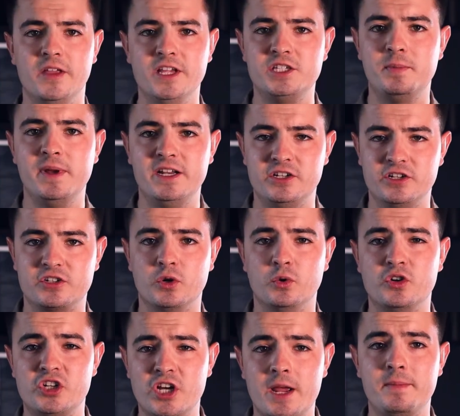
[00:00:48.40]
This speech is
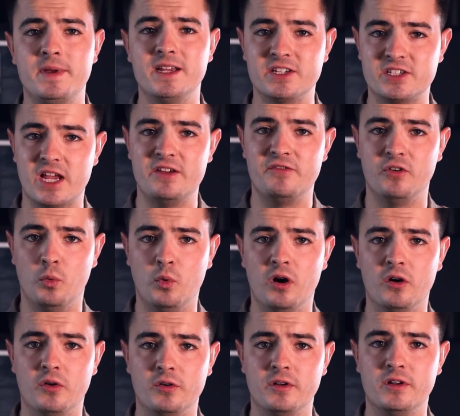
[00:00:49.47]
called Shaping a Safer
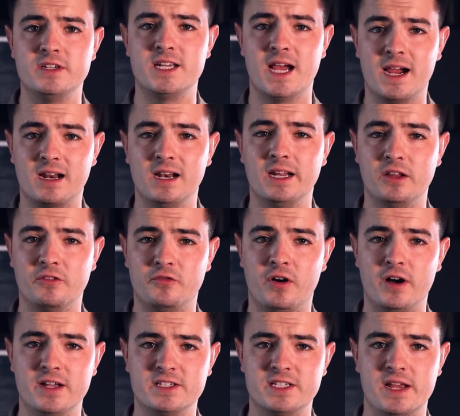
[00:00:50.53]
World, Tackling the
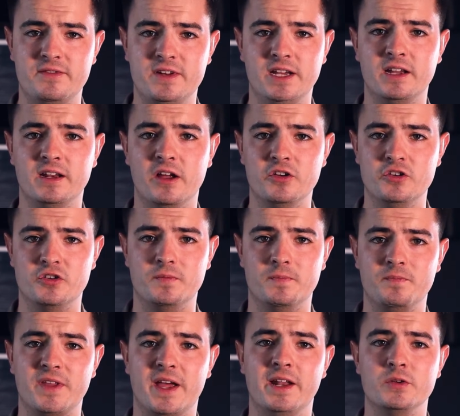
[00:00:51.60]
Fire Safety
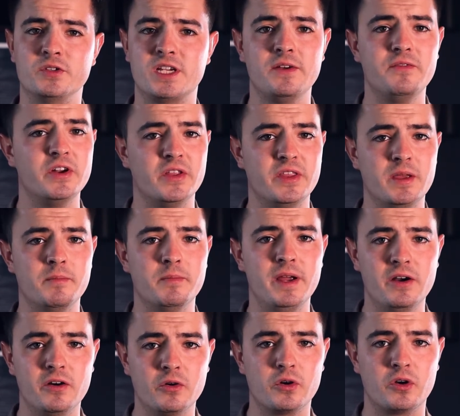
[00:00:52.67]
Conundrum, and it was given at the
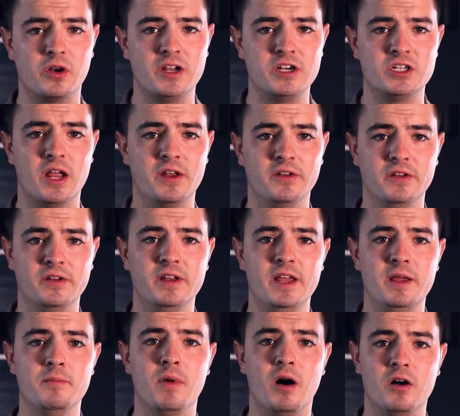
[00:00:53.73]
Imperial College London
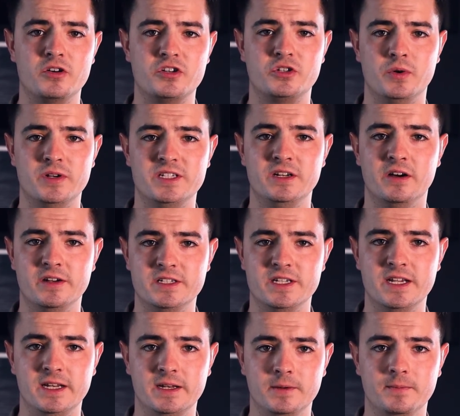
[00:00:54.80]
in March
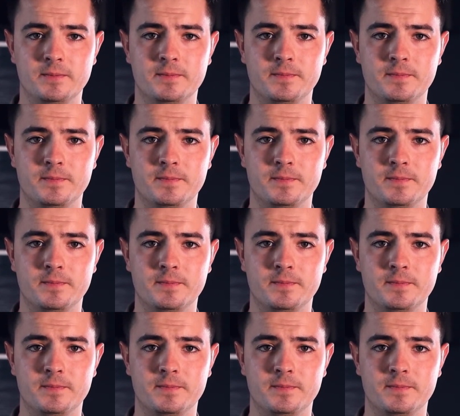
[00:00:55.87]
2019.